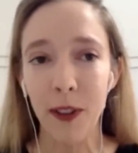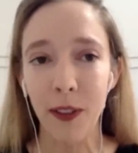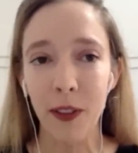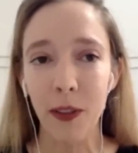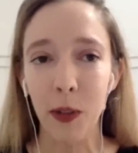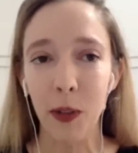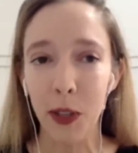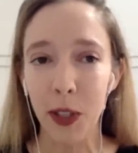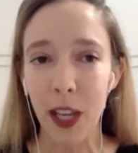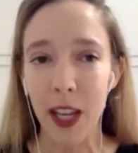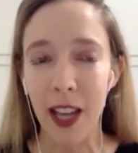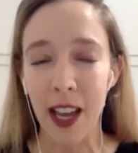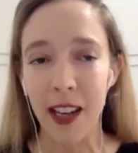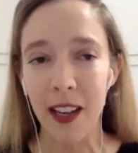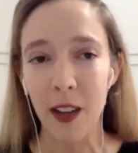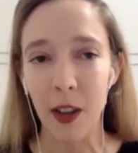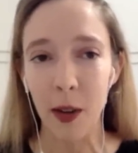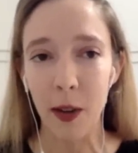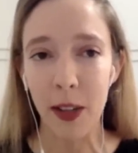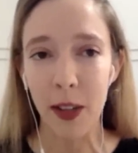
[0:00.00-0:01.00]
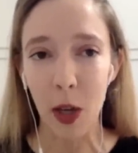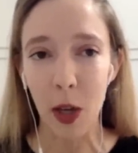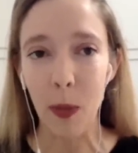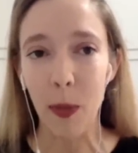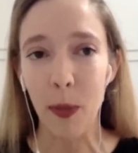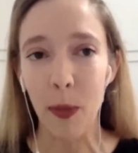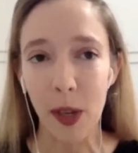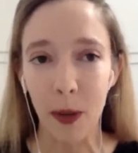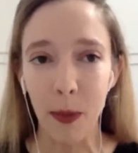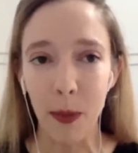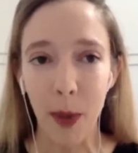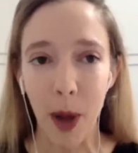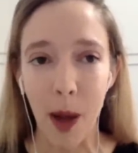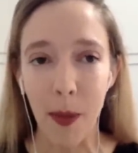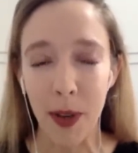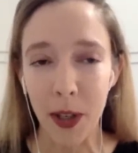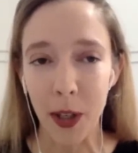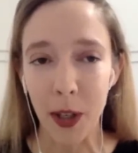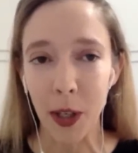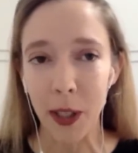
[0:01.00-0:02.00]
looking at, Obama
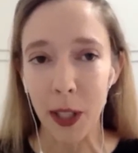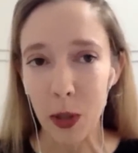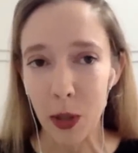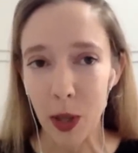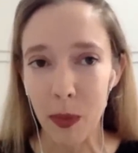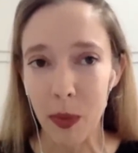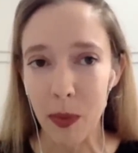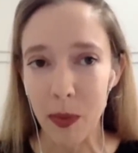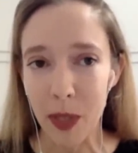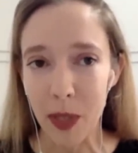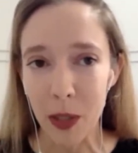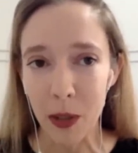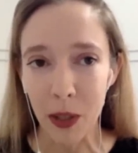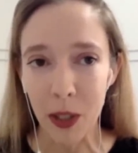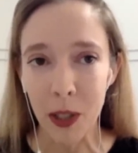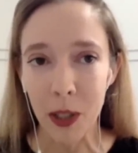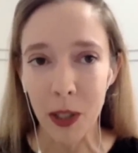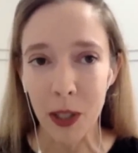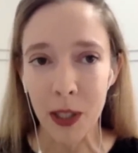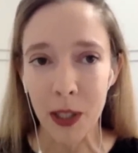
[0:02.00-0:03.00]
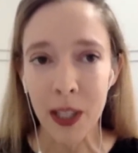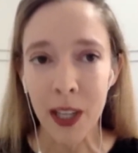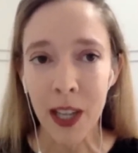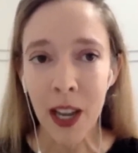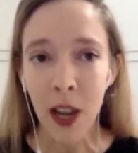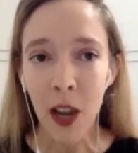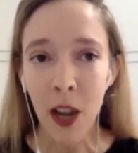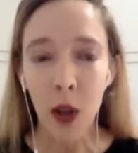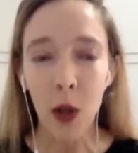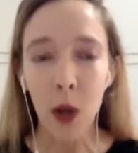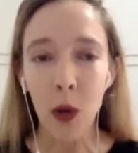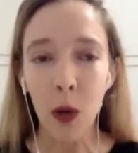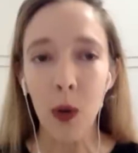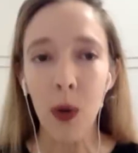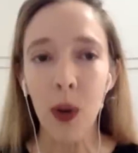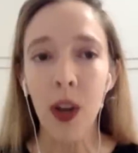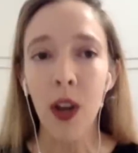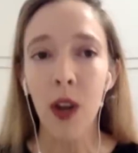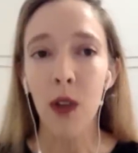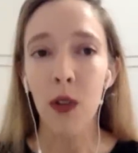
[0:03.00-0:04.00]
and early Trump administrations,
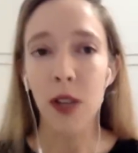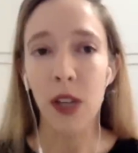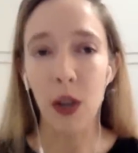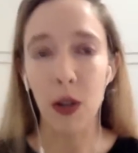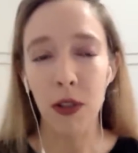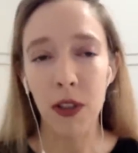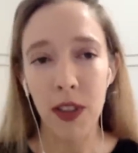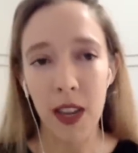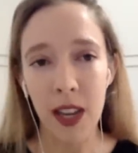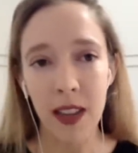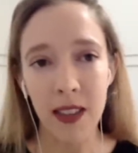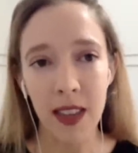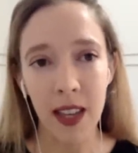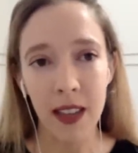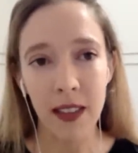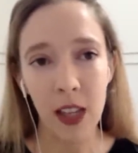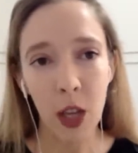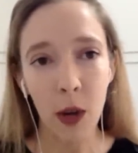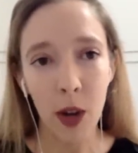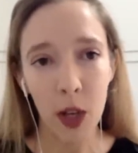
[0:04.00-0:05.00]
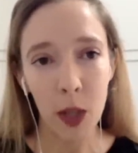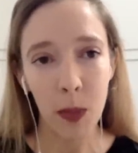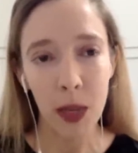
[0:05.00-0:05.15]
who, think that the U.S.